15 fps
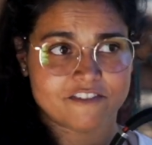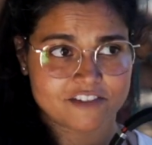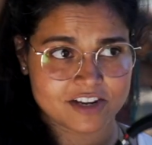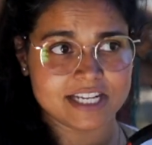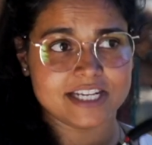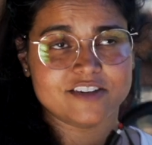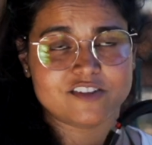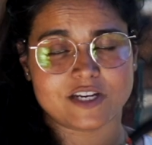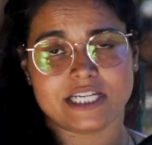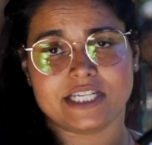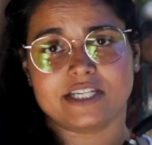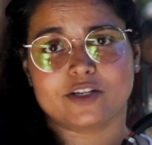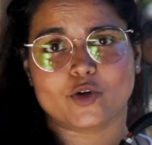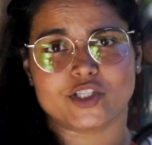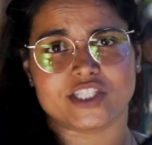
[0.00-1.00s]
really,
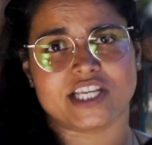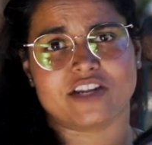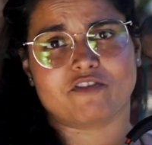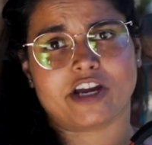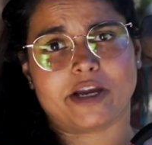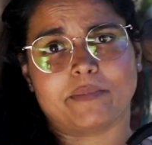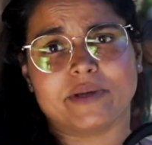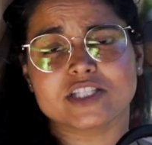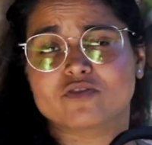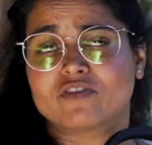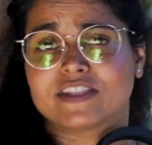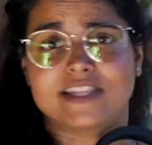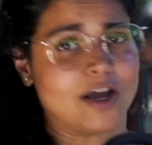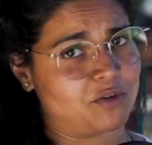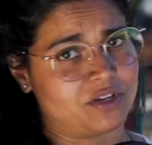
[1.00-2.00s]
really noisy environments
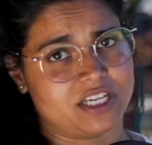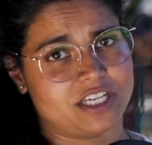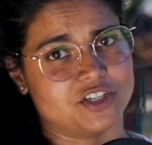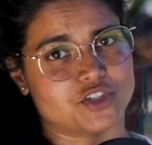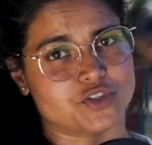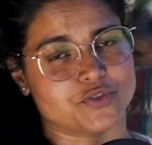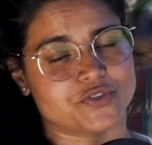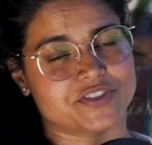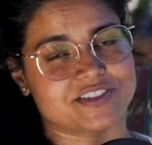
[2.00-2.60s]
without any issues.